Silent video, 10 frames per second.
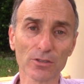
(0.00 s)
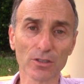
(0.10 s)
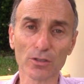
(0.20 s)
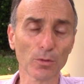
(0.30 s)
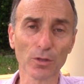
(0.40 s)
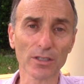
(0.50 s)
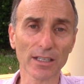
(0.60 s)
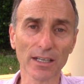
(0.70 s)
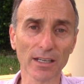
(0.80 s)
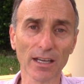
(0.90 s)
there's no more
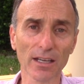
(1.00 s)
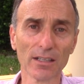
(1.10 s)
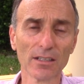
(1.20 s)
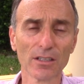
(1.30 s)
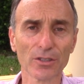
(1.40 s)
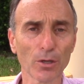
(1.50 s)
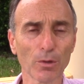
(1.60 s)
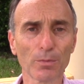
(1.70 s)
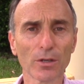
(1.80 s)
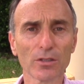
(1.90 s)
DNA no
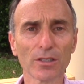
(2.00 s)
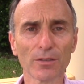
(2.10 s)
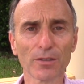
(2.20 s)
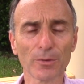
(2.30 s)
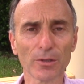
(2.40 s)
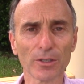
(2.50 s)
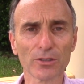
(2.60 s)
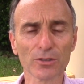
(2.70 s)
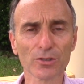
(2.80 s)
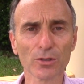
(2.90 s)
more protein from the
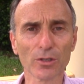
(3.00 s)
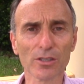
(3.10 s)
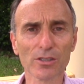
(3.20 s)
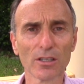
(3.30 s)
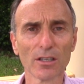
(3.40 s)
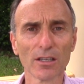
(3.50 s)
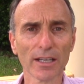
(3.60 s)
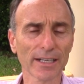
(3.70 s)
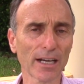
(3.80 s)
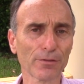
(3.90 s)
original source,
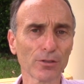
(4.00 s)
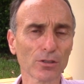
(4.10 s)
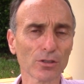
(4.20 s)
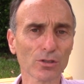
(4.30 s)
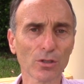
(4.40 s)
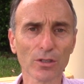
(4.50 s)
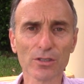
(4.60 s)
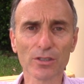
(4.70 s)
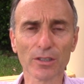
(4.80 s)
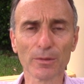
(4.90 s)
like high fructose corn
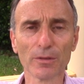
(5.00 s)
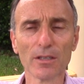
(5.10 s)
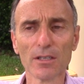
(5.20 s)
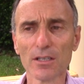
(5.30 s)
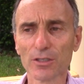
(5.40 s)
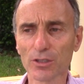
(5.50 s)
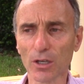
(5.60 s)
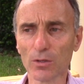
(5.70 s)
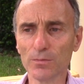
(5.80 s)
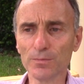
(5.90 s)
syrup. So